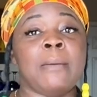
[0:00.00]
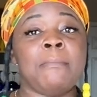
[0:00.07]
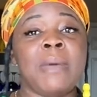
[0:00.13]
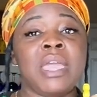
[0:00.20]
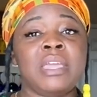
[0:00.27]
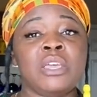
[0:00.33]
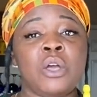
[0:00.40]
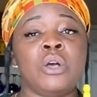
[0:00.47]

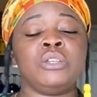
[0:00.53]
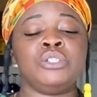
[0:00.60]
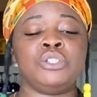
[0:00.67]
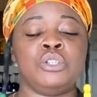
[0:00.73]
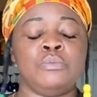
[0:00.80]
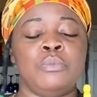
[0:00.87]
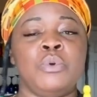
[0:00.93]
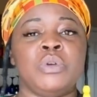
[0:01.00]
might cost
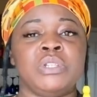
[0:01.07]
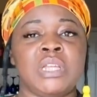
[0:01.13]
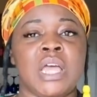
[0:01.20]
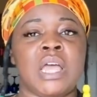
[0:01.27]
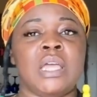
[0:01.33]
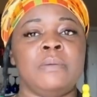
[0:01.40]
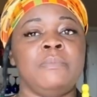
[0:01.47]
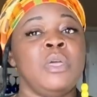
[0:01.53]
you more
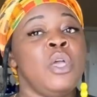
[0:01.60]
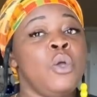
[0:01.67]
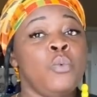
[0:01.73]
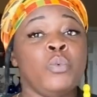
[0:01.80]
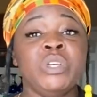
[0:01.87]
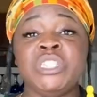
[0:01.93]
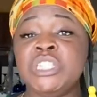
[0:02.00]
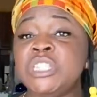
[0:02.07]
time,
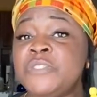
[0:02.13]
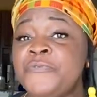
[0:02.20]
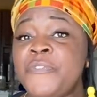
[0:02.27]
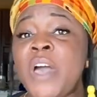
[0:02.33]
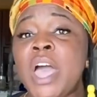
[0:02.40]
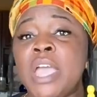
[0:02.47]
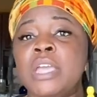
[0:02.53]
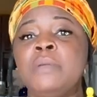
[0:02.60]
which is
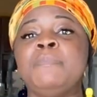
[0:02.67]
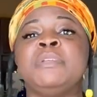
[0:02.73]
fine,